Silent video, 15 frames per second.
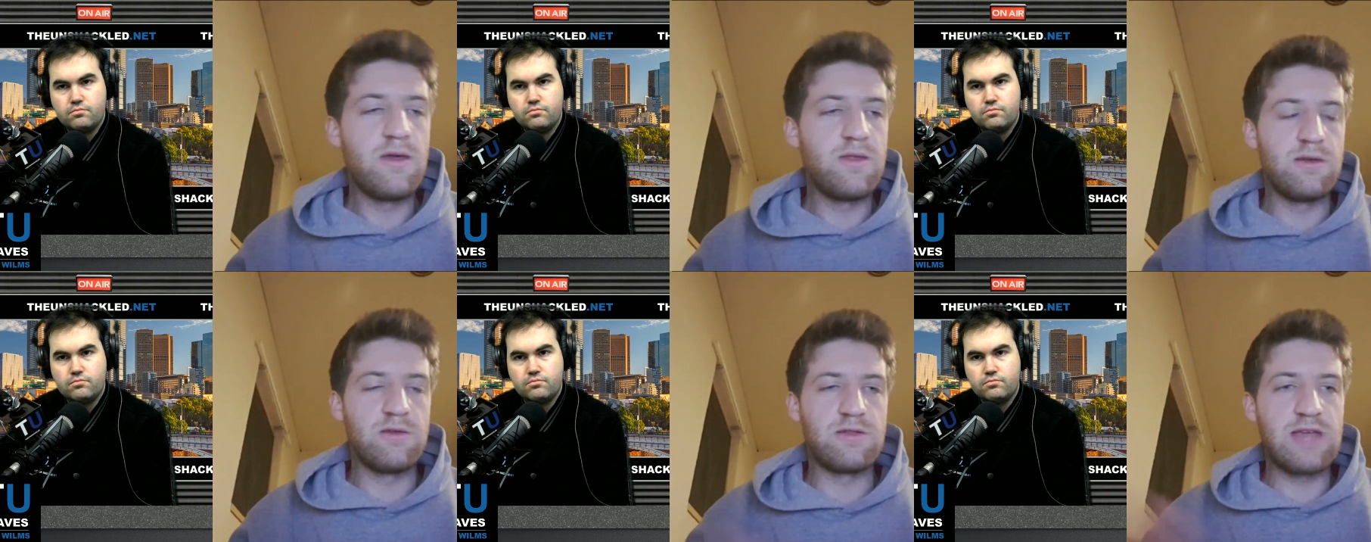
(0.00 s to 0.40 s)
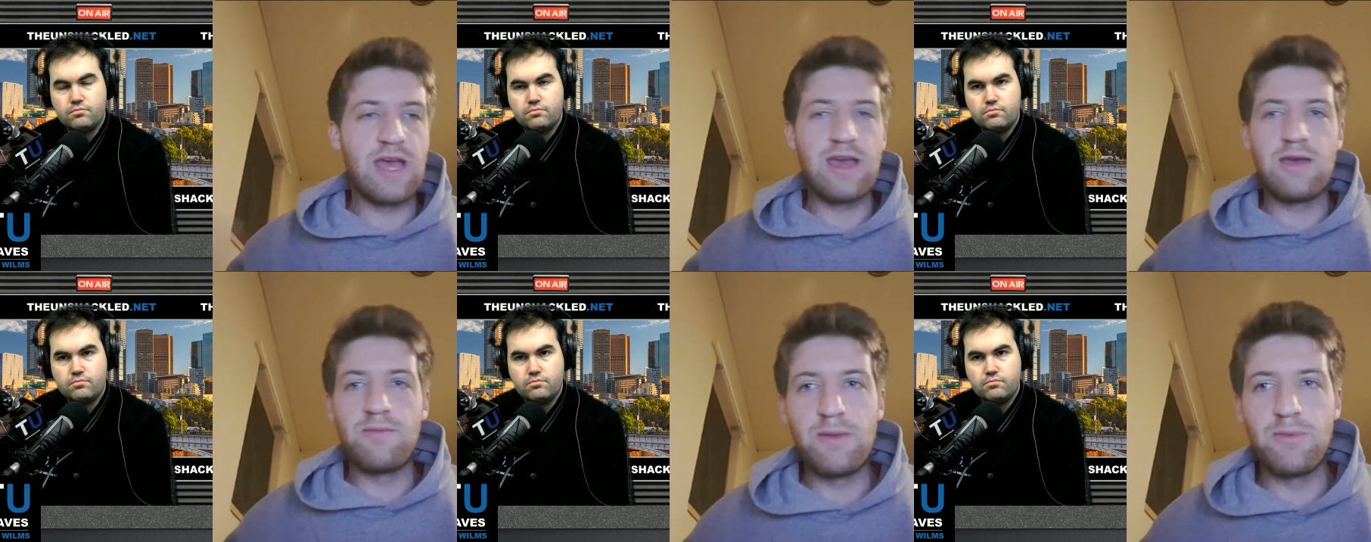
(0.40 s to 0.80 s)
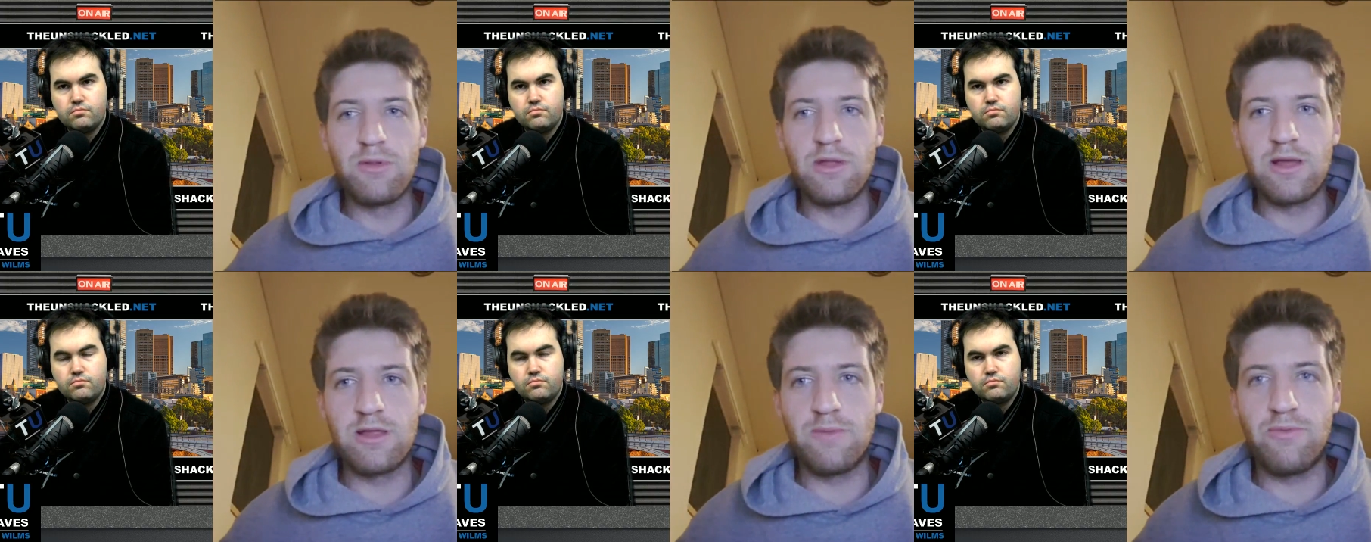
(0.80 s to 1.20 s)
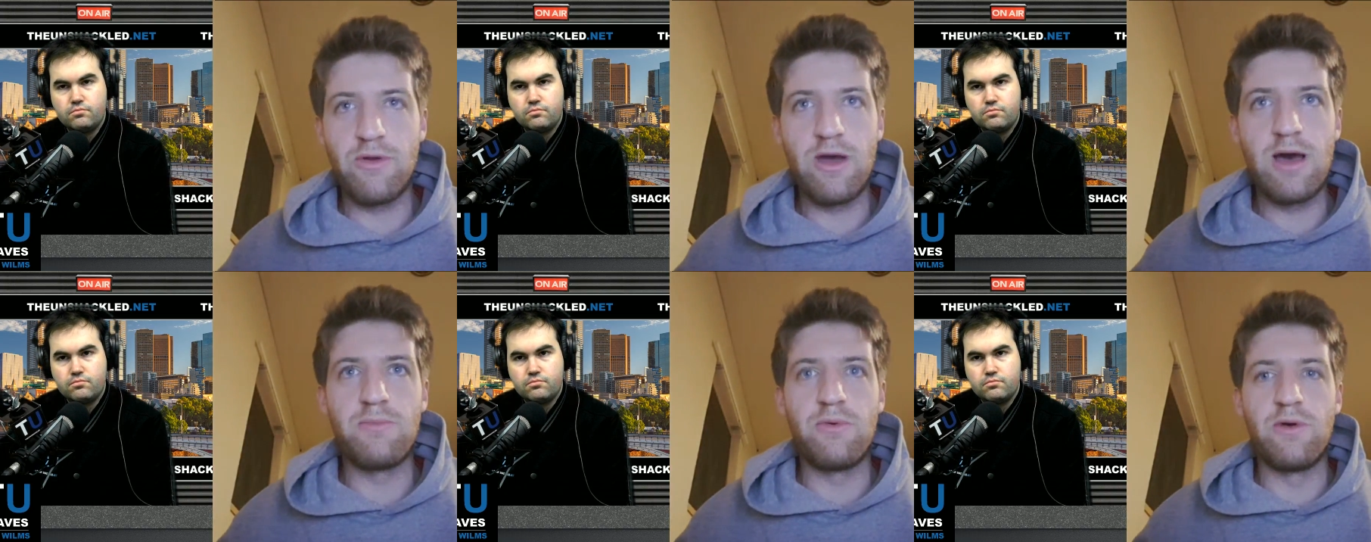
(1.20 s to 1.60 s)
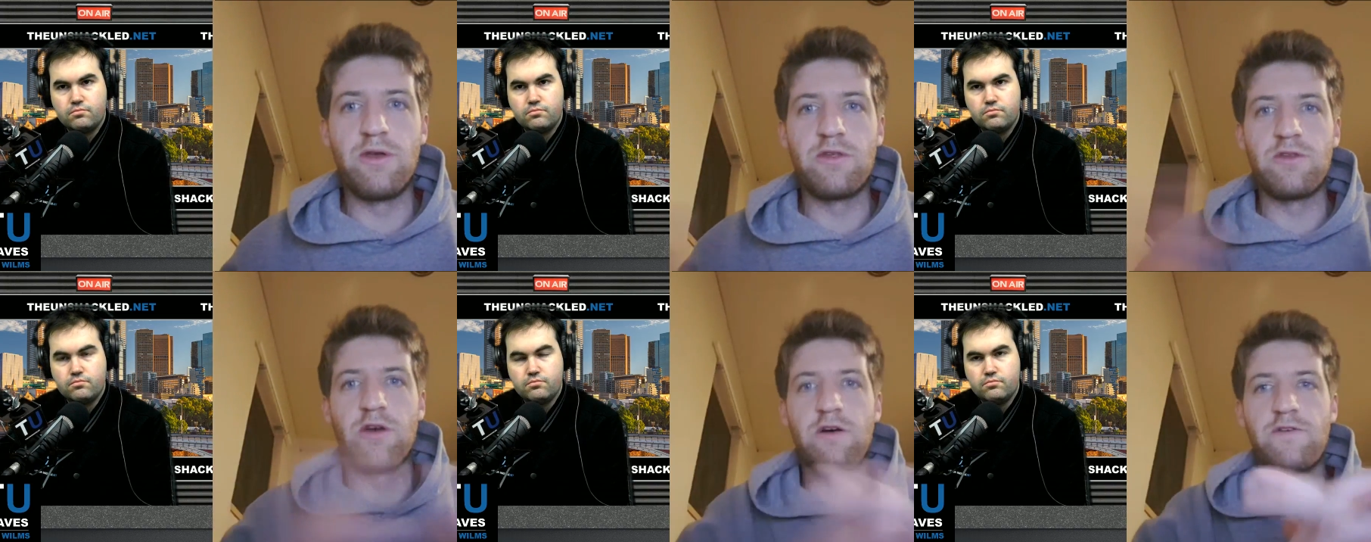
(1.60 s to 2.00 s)
Speaker 1: taking people like the Proud Boys
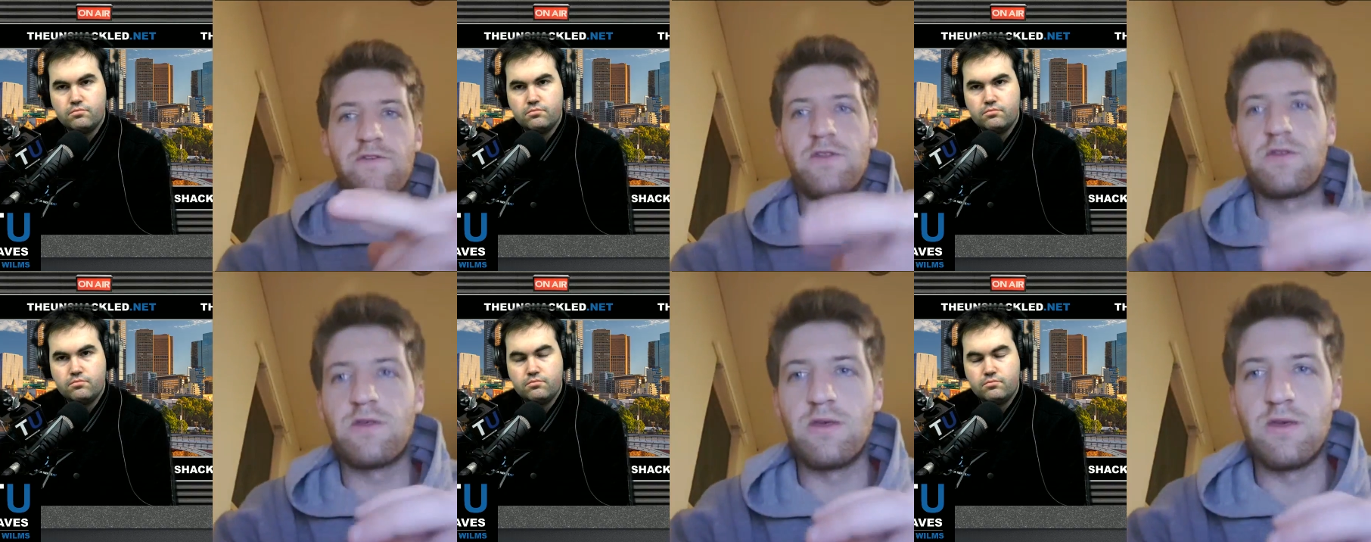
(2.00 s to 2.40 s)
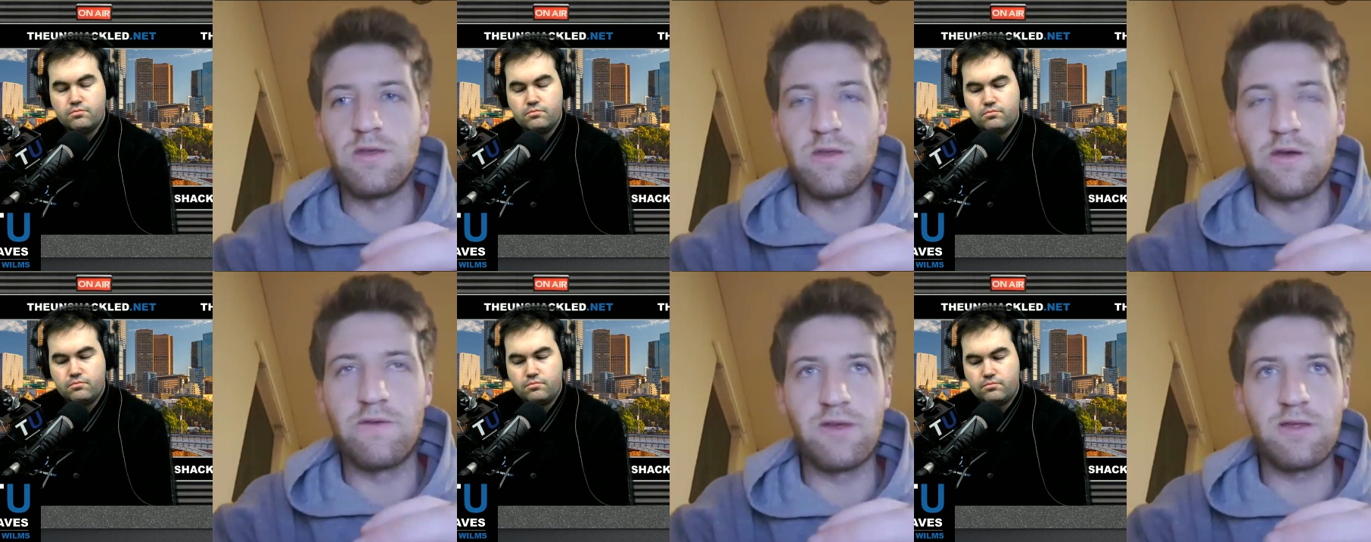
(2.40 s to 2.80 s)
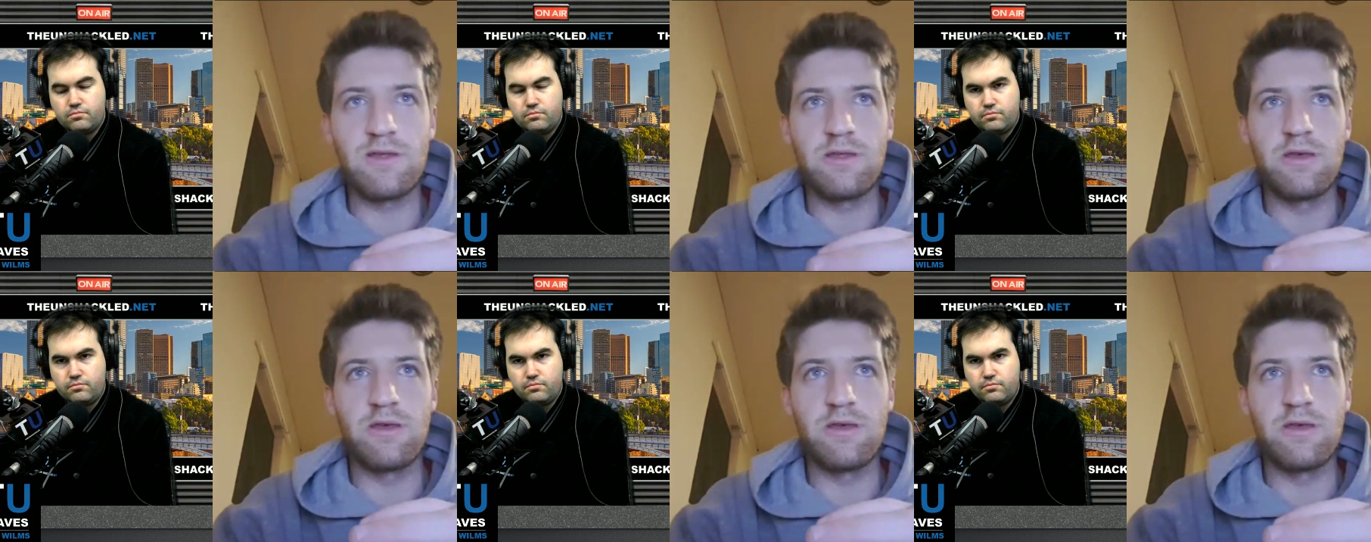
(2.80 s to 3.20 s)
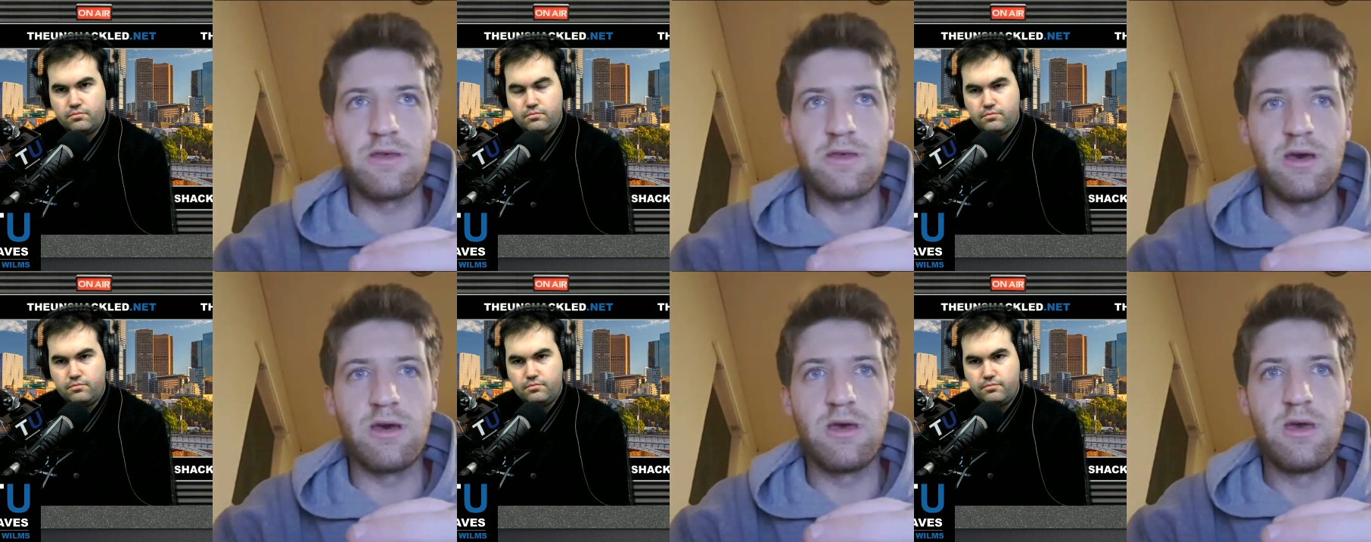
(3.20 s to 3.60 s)
off is is obviously uh,